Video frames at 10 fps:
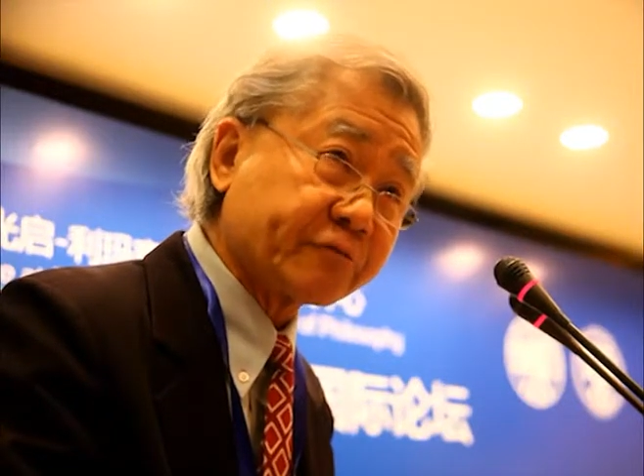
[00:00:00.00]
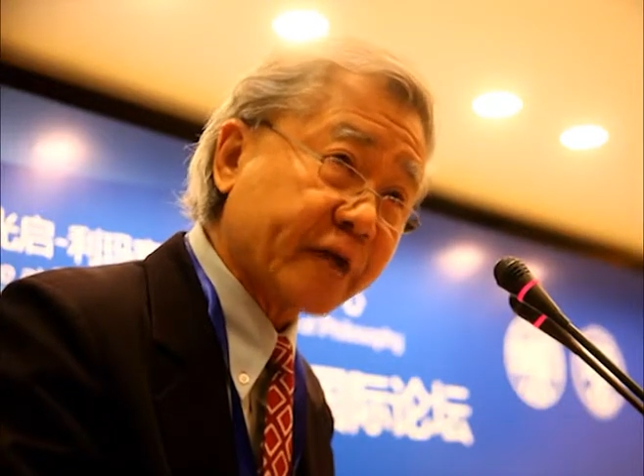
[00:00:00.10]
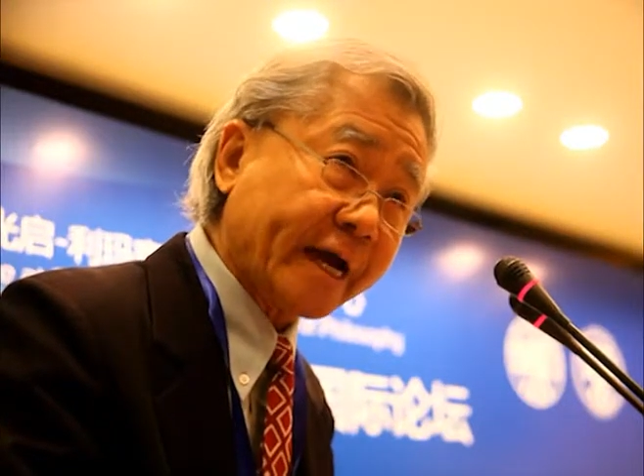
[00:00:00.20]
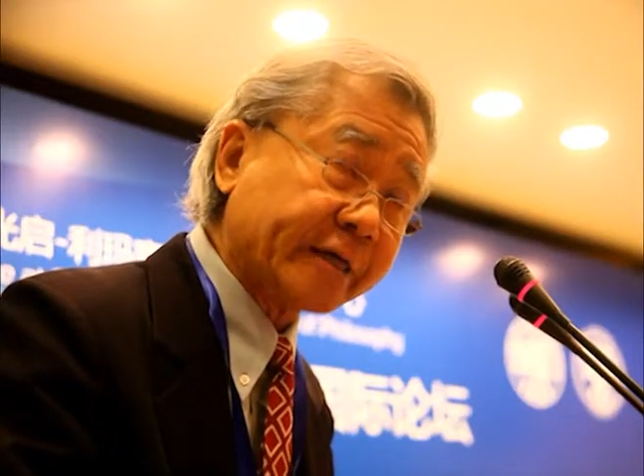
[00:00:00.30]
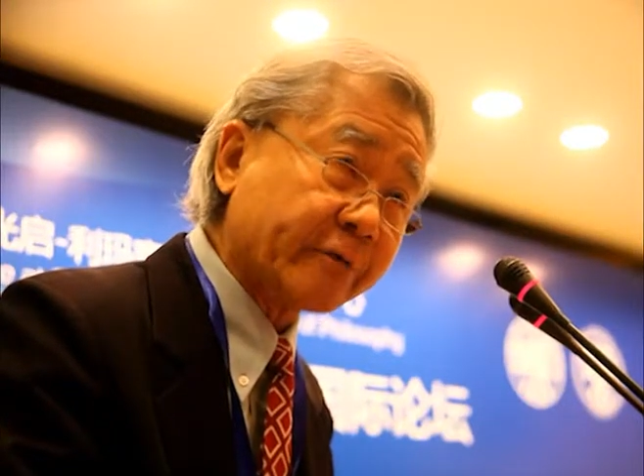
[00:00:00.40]

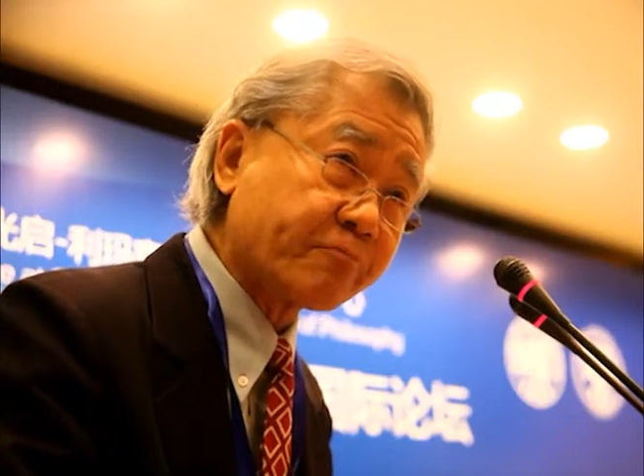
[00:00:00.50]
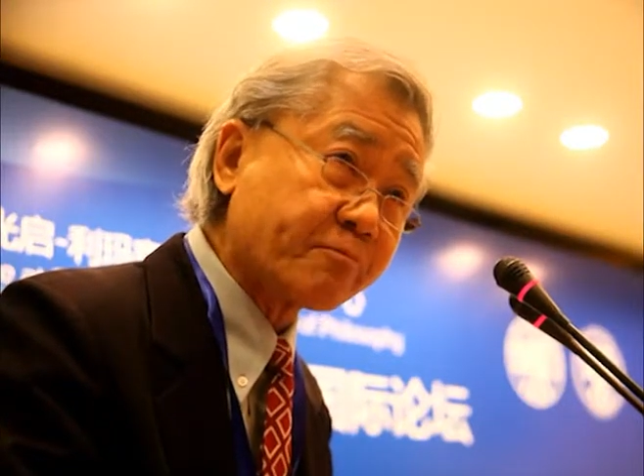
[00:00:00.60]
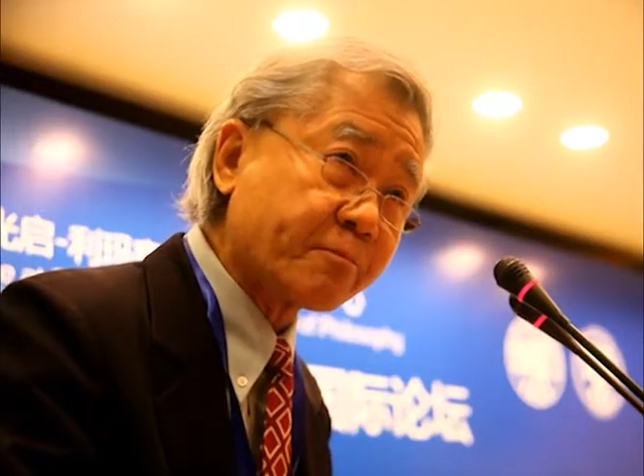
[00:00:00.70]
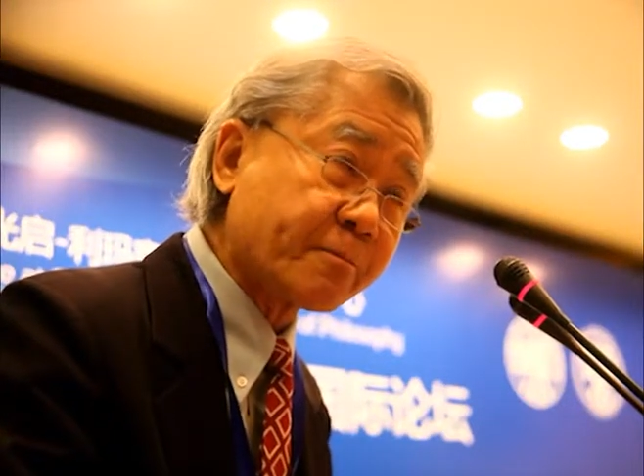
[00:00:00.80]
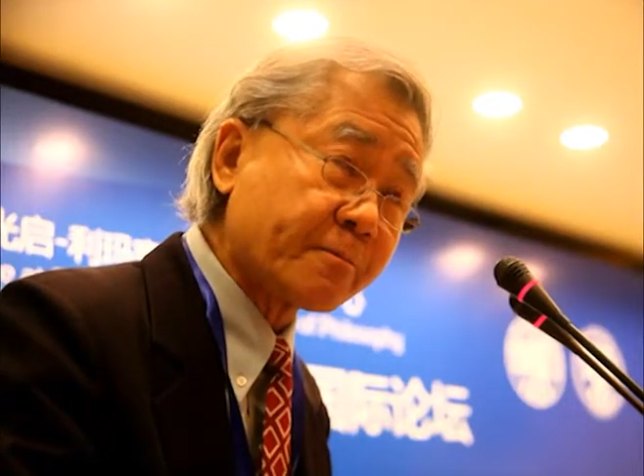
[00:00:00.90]
China.
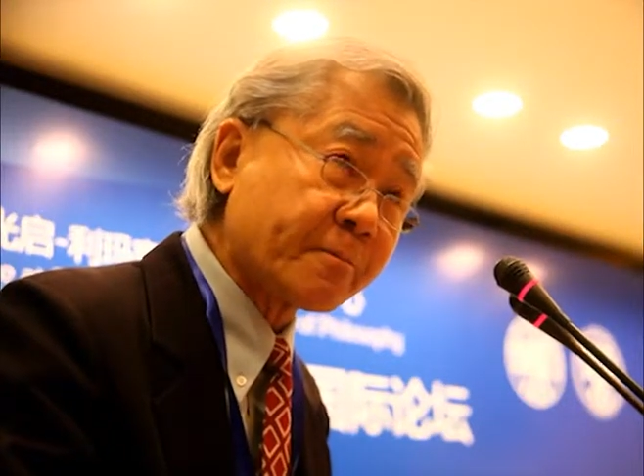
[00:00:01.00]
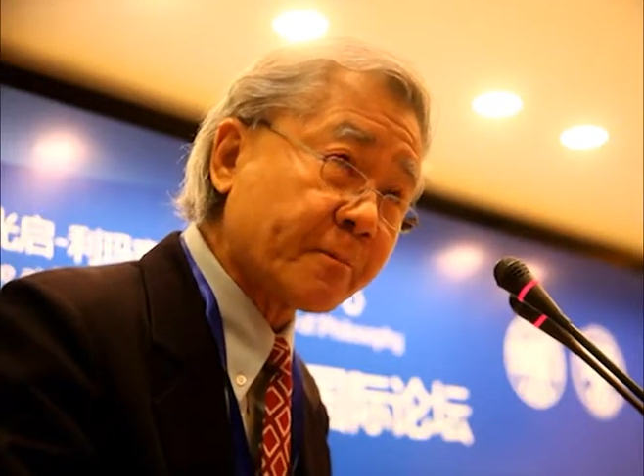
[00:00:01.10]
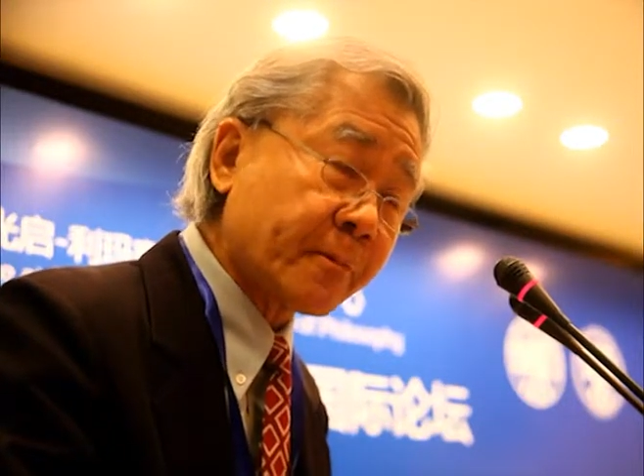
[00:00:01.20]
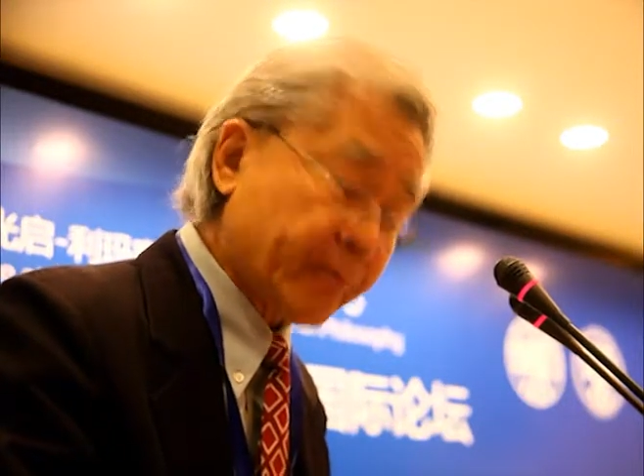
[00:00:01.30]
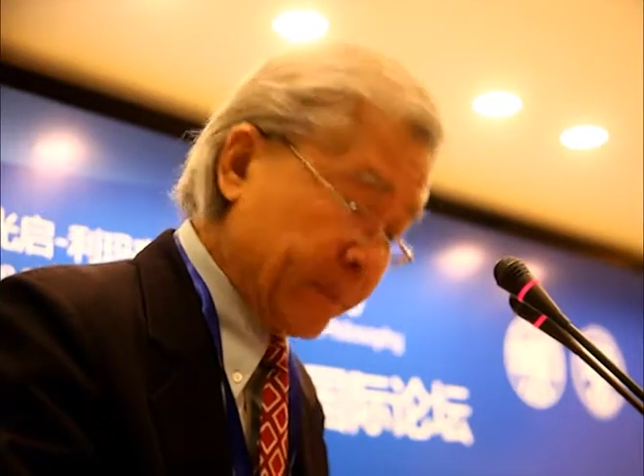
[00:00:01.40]

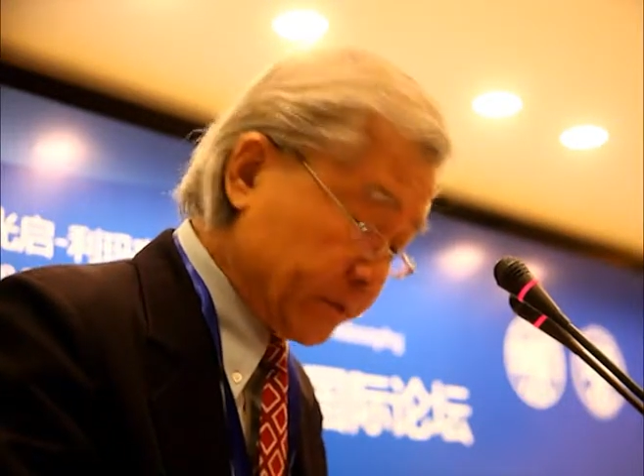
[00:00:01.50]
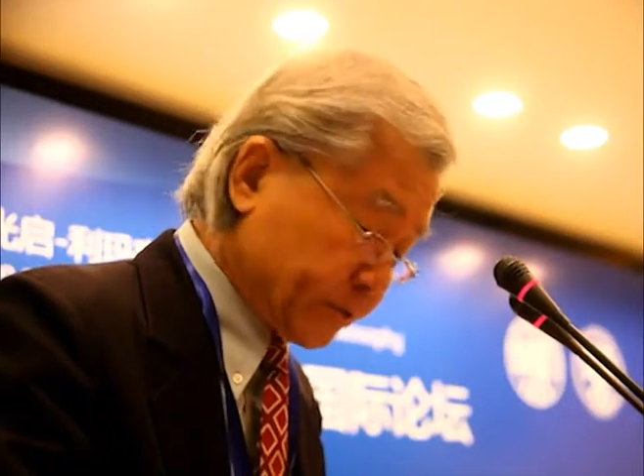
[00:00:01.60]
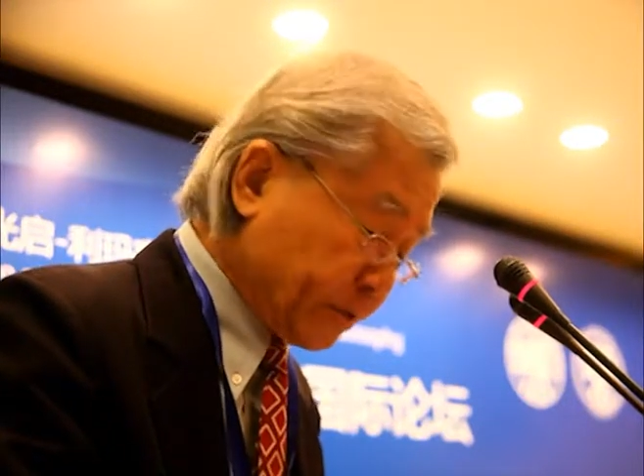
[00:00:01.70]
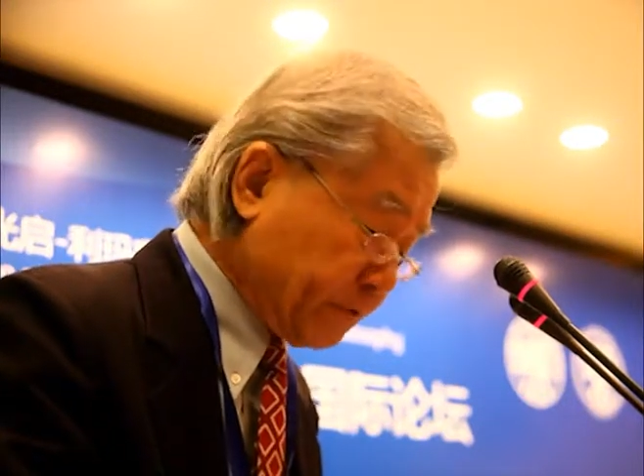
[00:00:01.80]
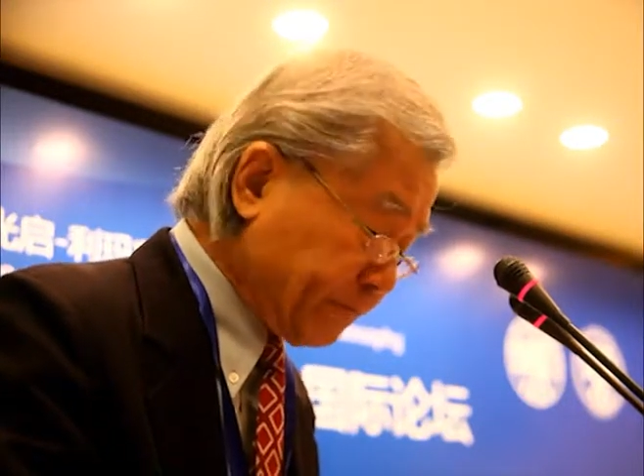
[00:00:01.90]

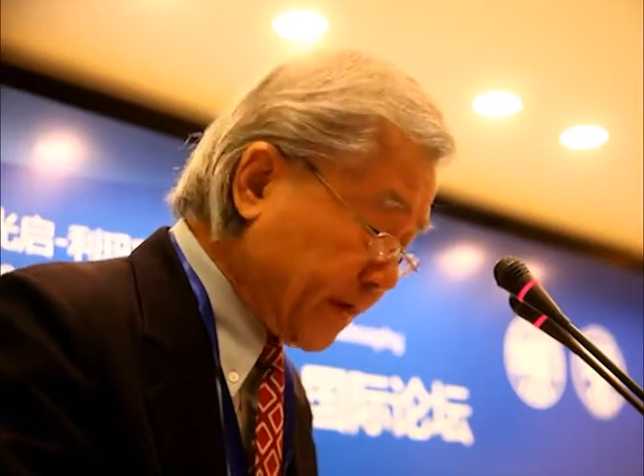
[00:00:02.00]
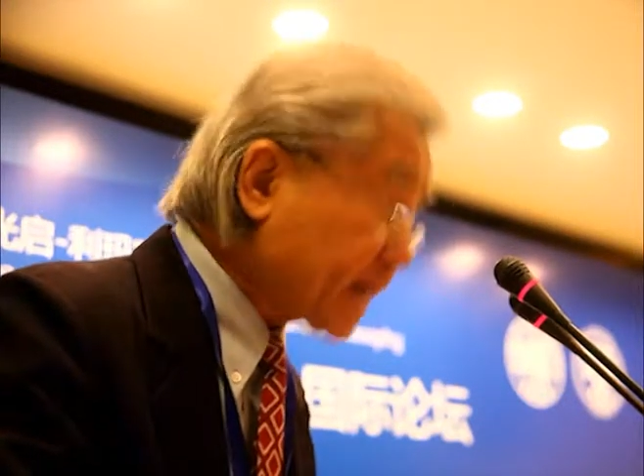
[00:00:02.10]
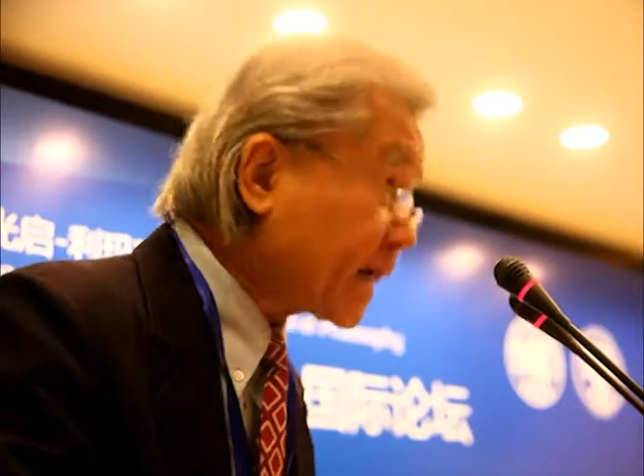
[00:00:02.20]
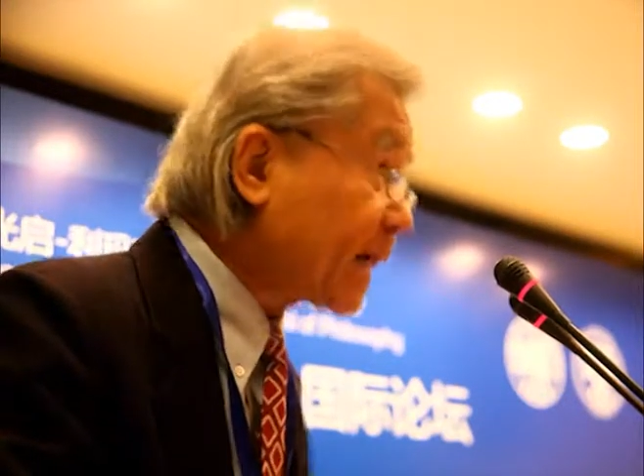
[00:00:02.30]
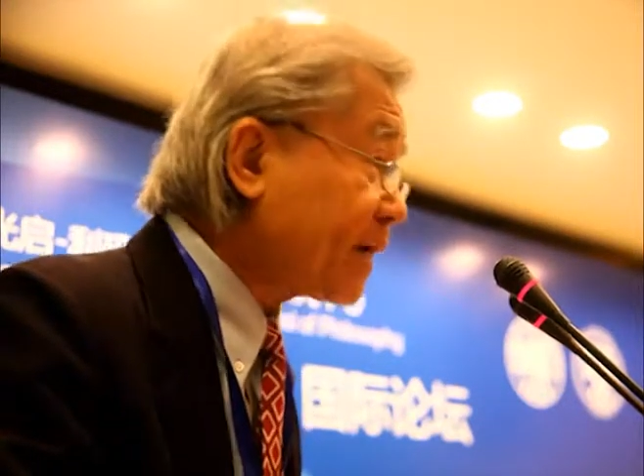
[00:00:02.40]
So
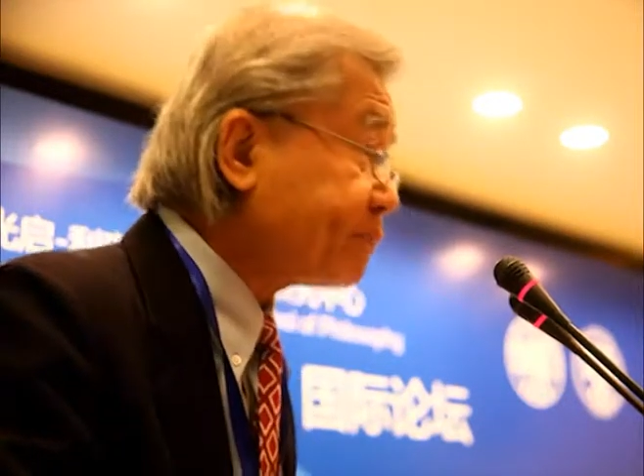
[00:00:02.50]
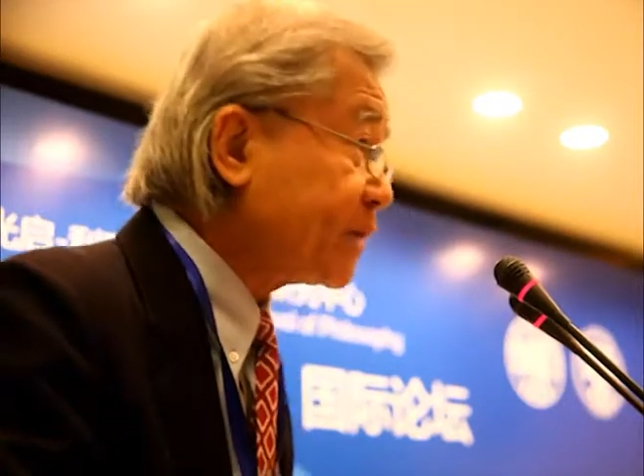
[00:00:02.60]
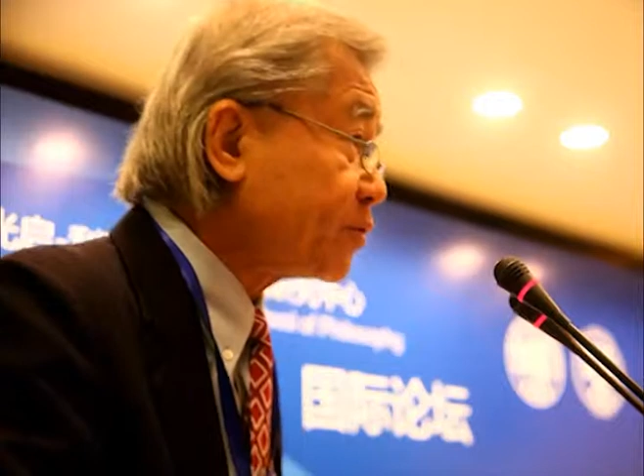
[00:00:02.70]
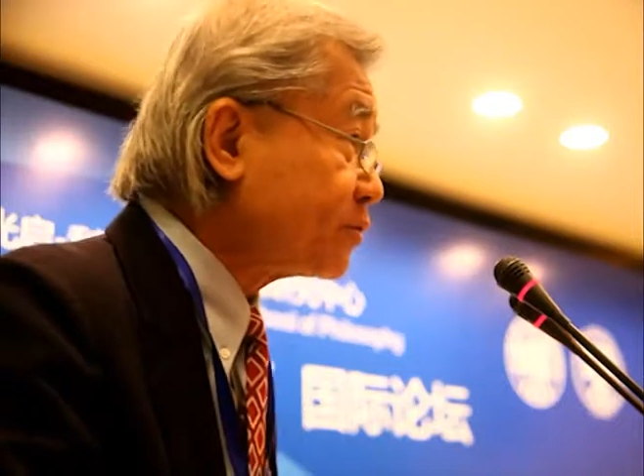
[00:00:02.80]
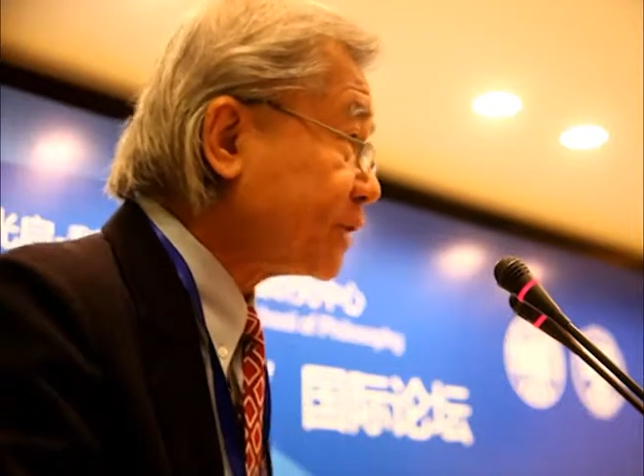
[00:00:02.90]
far, I have been to